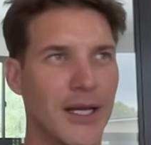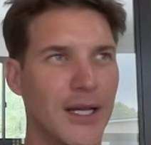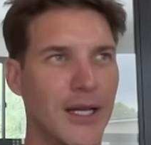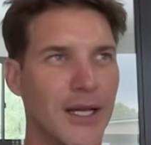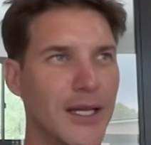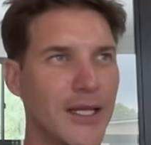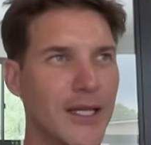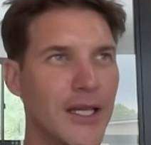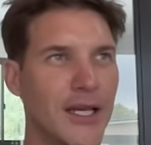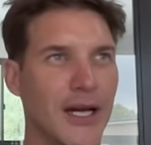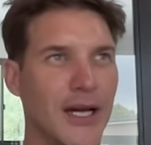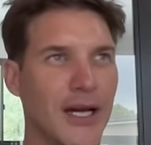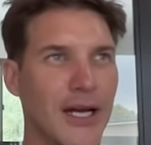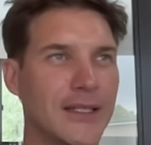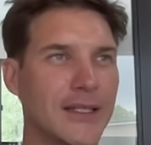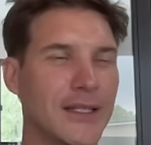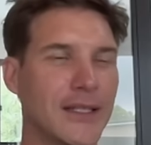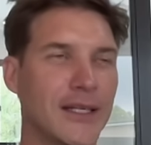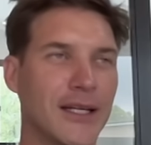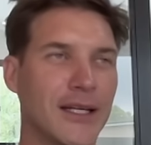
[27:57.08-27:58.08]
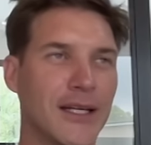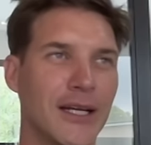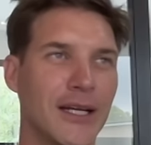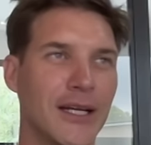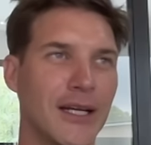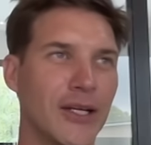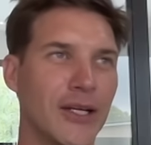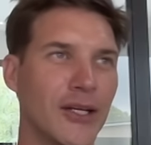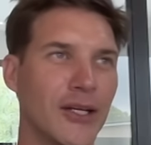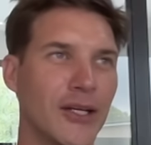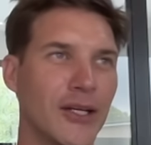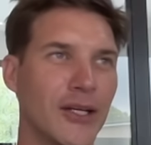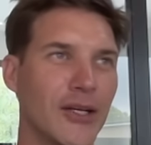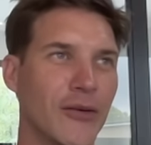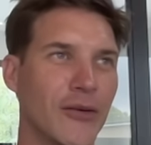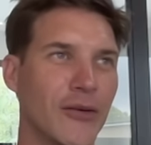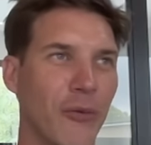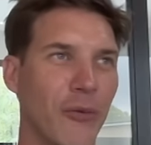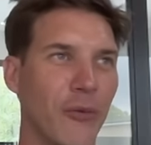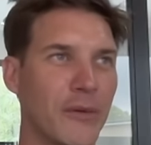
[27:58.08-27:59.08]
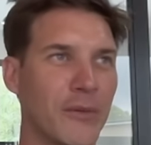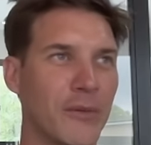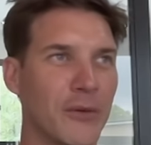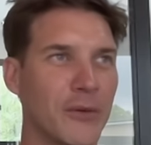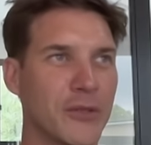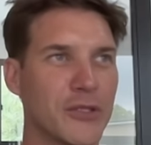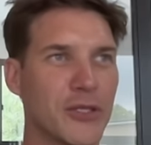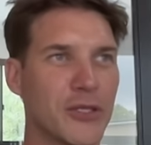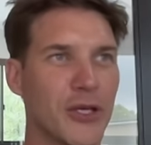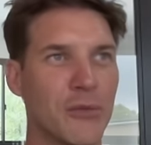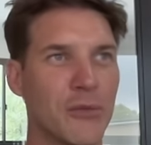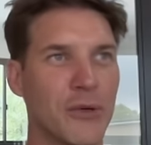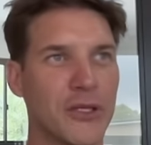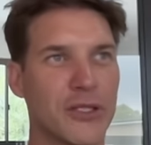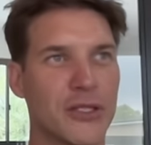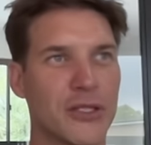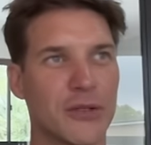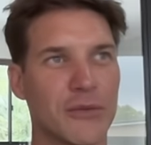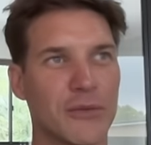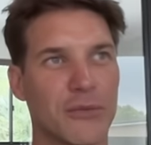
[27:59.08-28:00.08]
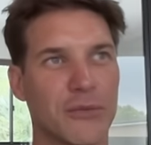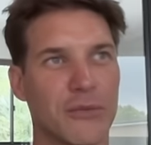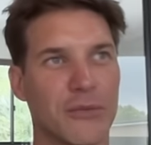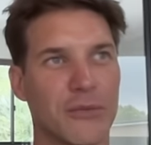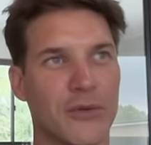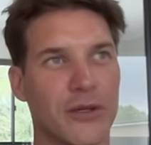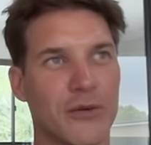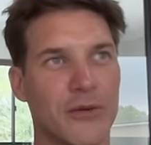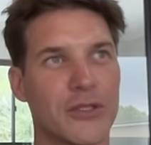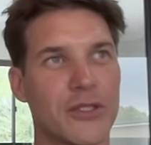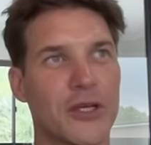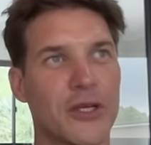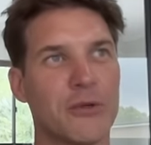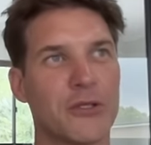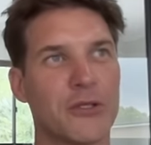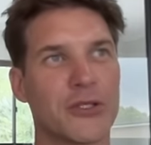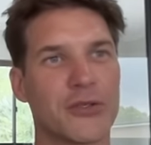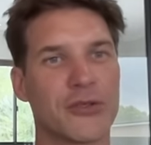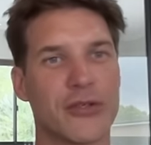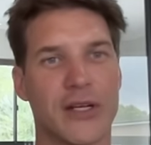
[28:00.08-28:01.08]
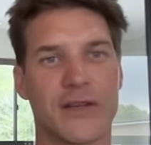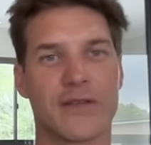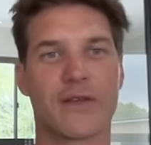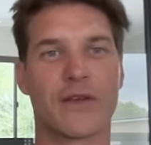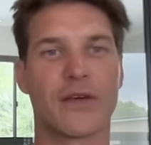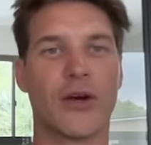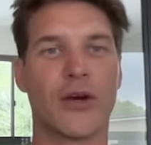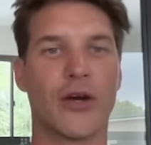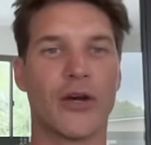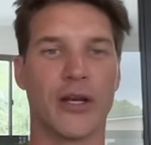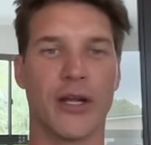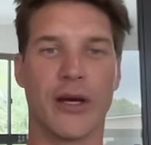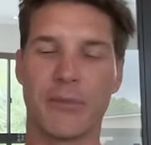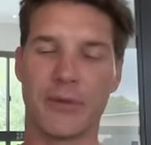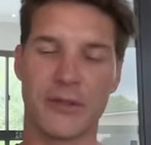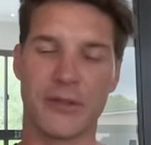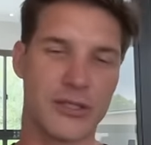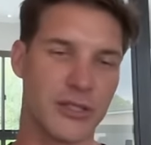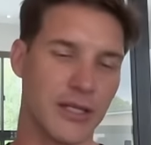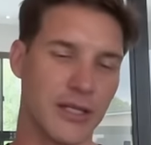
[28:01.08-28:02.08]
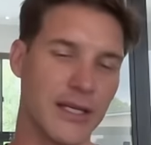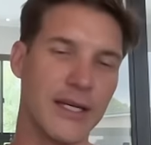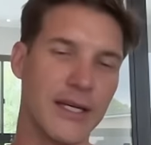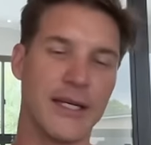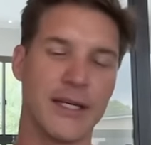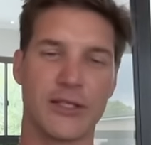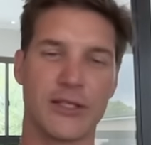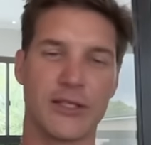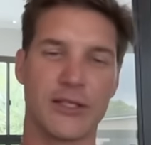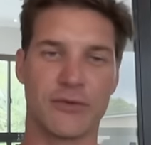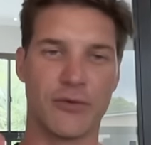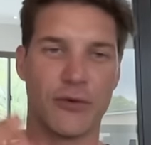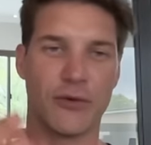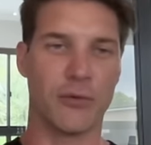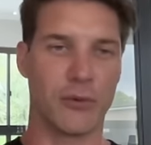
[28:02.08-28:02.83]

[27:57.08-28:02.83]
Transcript: I, you know, Fort William, there was so much there was so much stress going up and leading into Fort William